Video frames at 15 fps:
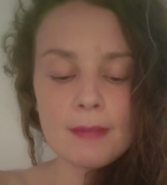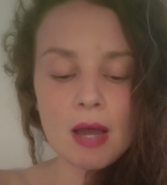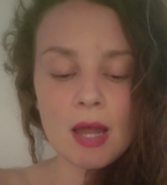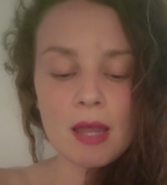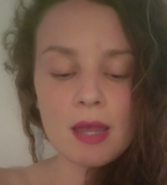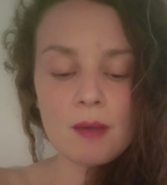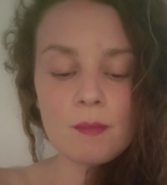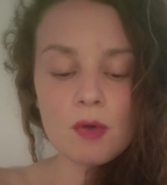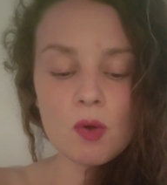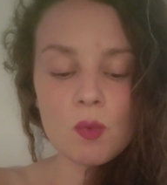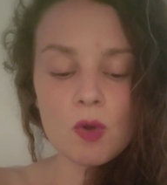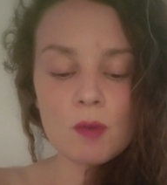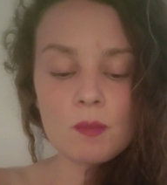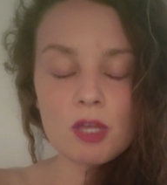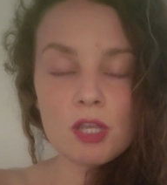I am a
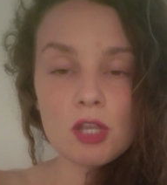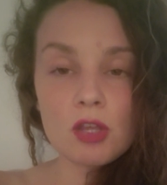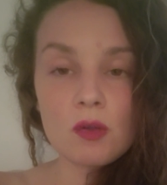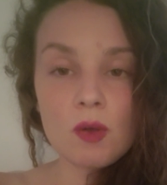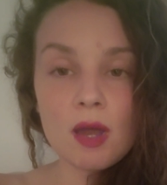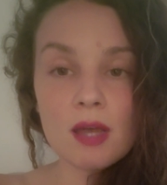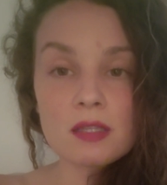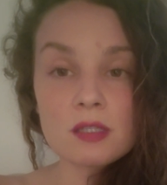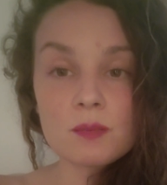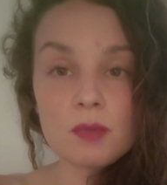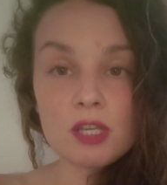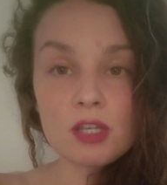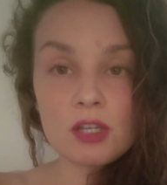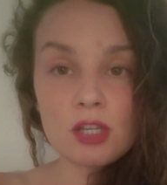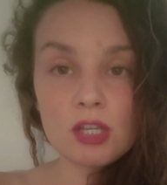woman who has
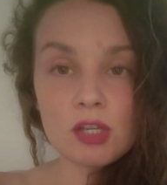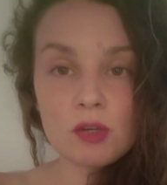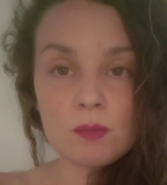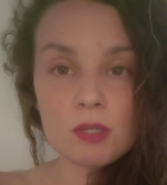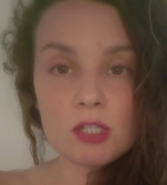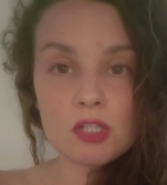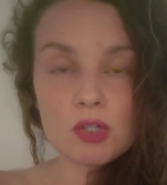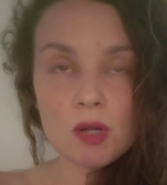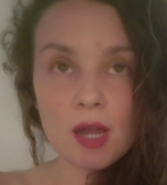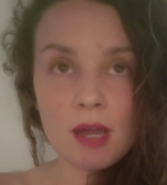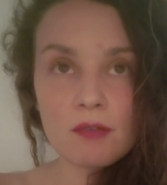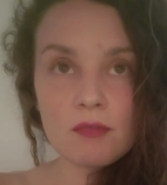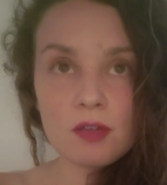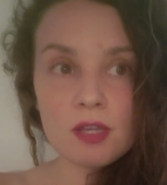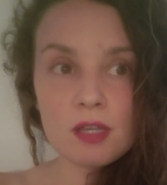been human
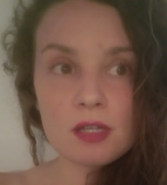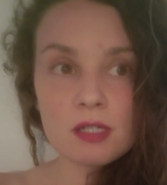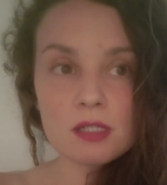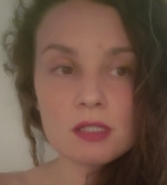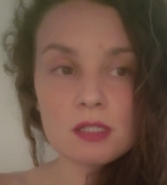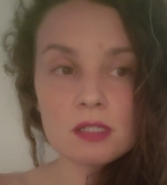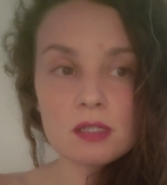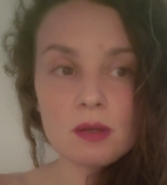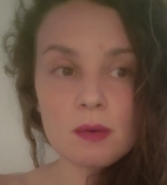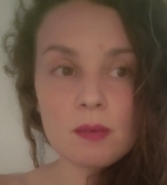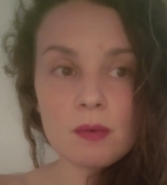trafficked,